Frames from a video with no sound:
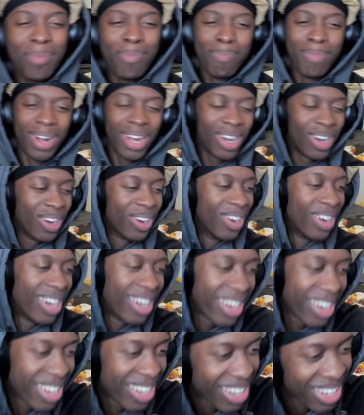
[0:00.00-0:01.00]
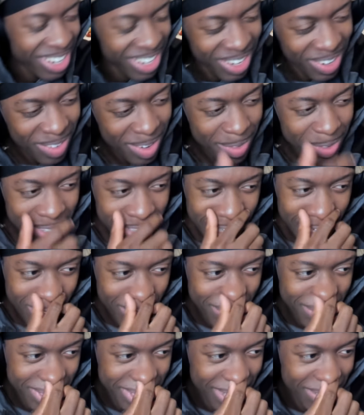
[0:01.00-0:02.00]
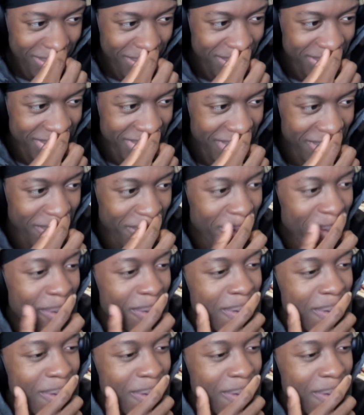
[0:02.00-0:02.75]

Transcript: Bro, hold on. One more time.